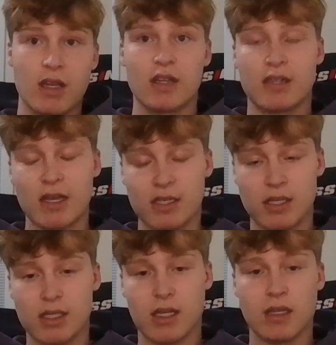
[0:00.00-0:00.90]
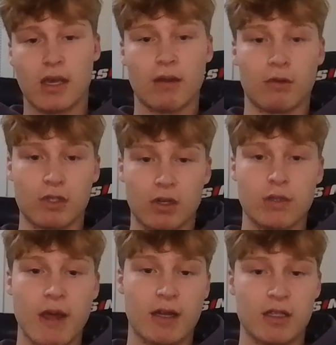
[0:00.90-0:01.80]
condenses, and then it returns
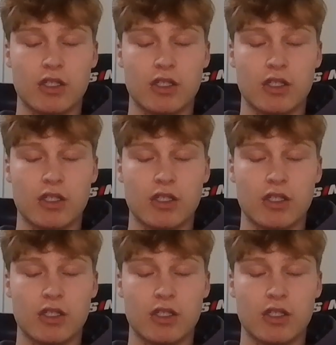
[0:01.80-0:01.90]
back to the